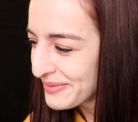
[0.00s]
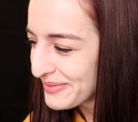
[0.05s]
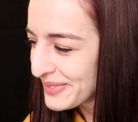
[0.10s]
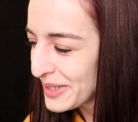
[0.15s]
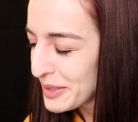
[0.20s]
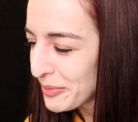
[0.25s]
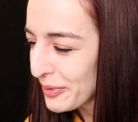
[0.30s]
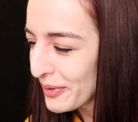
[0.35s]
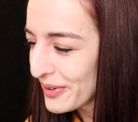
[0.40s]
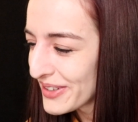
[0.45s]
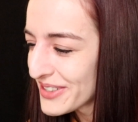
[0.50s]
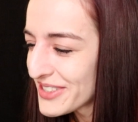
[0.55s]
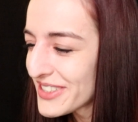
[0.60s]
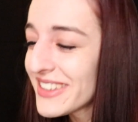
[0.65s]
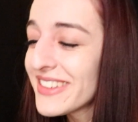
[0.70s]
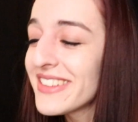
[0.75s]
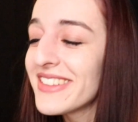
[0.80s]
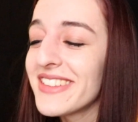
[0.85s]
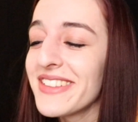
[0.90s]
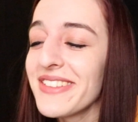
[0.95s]

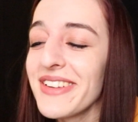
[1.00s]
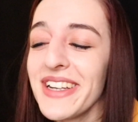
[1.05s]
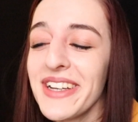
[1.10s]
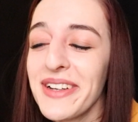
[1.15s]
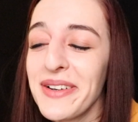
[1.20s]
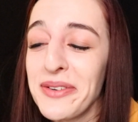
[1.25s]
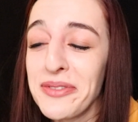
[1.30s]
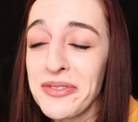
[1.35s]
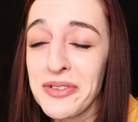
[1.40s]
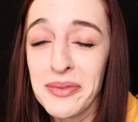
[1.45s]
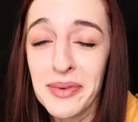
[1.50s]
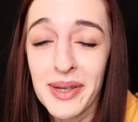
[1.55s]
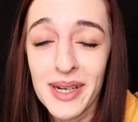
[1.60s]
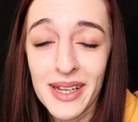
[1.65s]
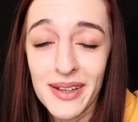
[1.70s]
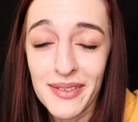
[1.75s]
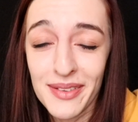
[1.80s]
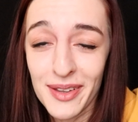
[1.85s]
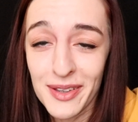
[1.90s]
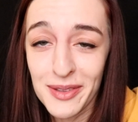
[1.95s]
Apologies to anyone from
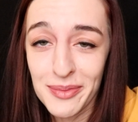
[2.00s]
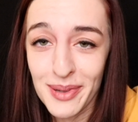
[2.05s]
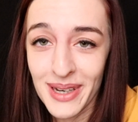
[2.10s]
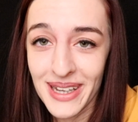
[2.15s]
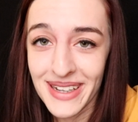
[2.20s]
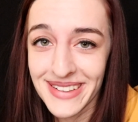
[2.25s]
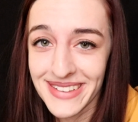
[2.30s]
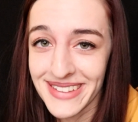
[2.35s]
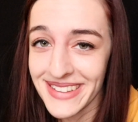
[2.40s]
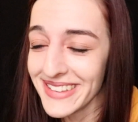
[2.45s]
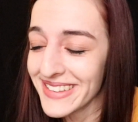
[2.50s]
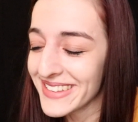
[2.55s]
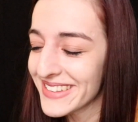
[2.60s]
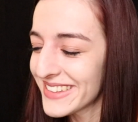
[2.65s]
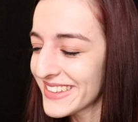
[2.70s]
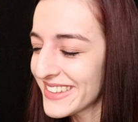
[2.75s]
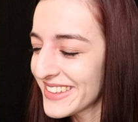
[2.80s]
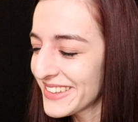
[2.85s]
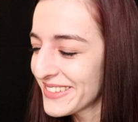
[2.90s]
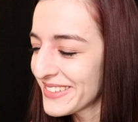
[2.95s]
any of those places.
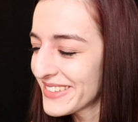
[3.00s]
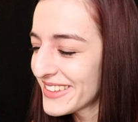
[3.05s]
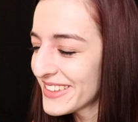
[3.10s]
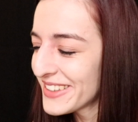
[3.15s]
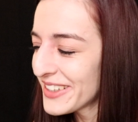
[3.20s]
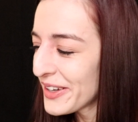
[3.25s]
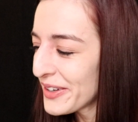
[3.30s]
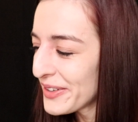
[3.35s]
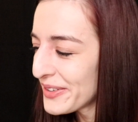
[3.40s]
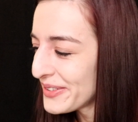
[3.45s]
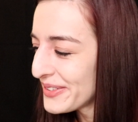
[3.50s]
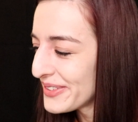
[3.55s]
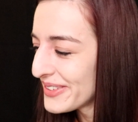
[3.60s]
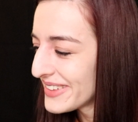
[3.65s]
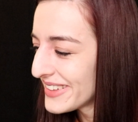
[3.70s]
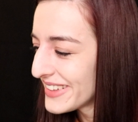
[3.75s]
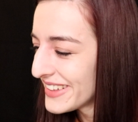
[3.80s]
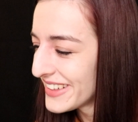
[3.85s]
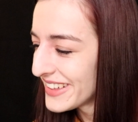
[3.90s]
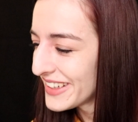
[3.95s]
There's no
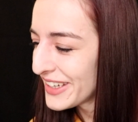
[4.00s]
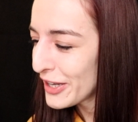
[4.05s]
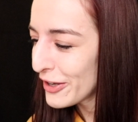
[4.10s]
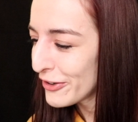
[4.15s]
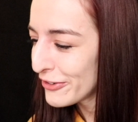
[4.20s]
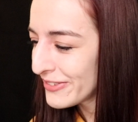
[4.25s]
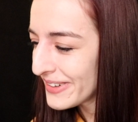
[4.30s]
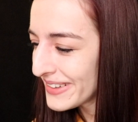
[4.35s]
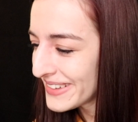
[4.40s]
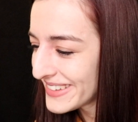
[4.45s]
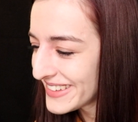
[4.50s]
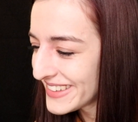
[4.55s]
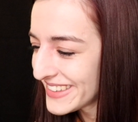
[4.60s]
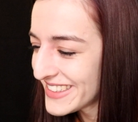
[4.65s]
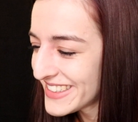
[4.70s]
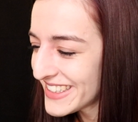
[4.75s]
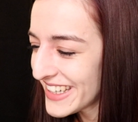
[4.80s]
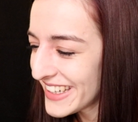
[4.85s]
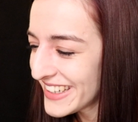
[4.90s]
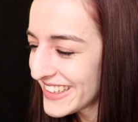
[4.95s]
offence
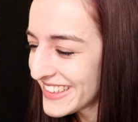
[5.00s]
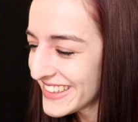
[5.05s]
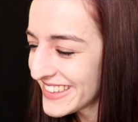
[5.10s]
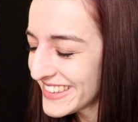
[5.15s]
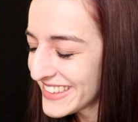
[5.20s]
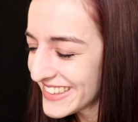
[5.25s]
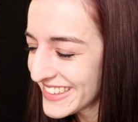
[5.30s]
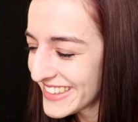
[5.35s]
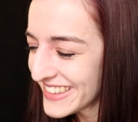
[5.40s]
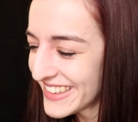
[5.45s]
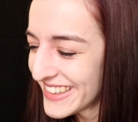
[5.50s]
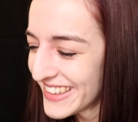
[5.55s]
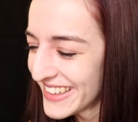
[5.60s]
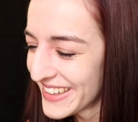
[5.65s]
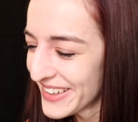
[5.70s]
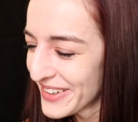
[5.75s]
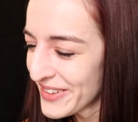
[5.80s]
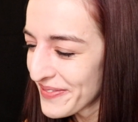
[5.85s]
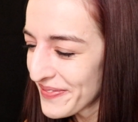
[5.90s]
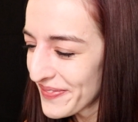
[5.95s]
intended,
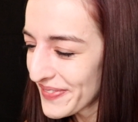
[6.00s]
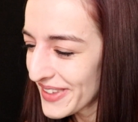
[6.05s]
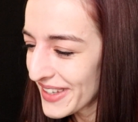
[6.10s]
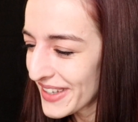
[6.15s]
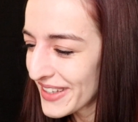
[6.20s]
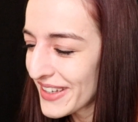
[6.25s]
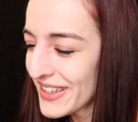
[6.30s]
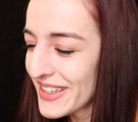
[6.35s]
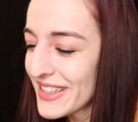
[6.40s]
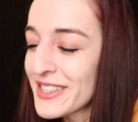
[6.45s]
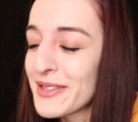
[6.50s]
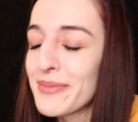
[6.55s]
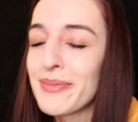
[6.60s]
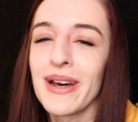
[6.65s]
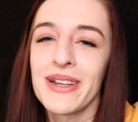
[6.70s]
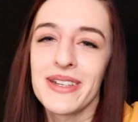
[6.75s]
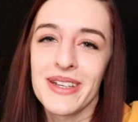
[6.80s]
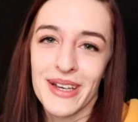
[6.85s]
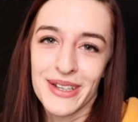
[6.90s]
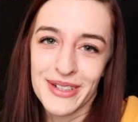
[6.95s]
and I need to
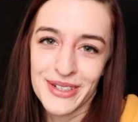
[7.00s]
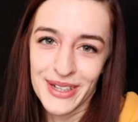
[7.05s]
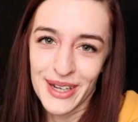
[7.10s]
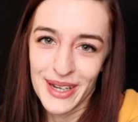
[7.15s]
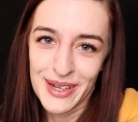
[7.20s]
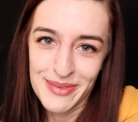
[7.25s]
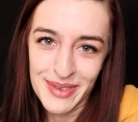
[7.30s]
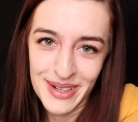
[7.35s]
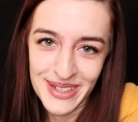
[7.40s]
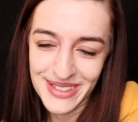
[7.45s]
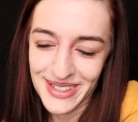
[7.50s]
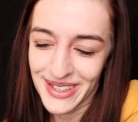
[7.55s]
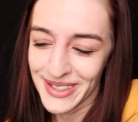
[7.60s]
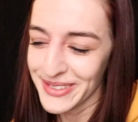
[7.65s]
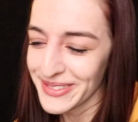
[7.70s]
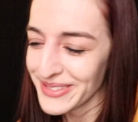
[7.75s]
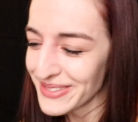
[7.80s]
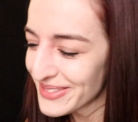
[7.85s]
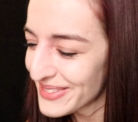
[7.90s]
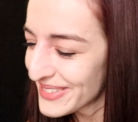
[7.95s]
better educate
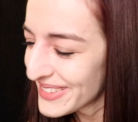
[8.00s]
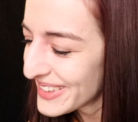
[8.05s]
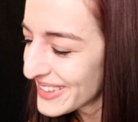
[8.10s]
myself.